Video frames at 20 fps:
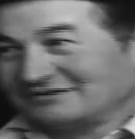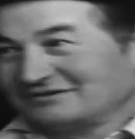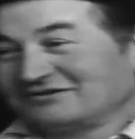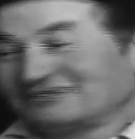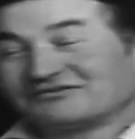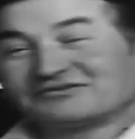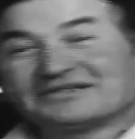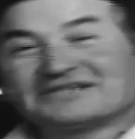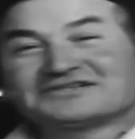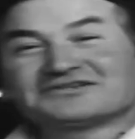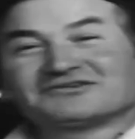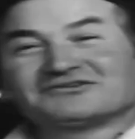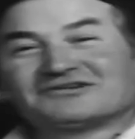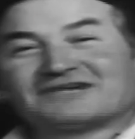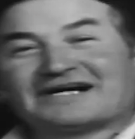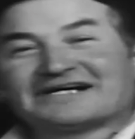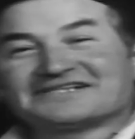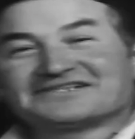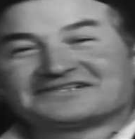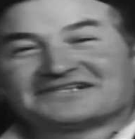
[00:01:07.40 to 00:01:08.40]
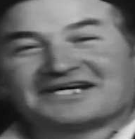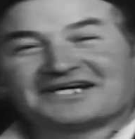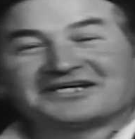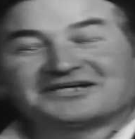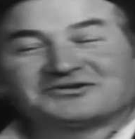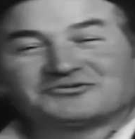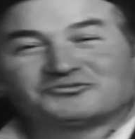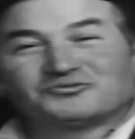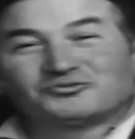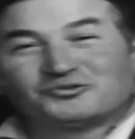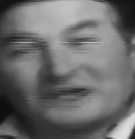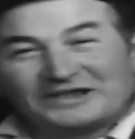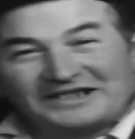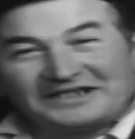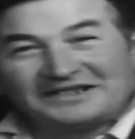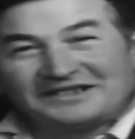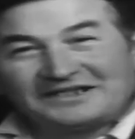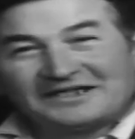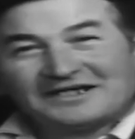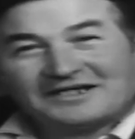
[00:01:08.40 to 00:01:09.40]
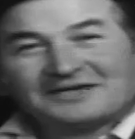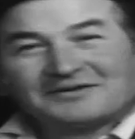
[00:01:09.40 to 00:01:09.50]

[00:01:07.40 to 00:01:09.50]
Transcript: The reason I say we,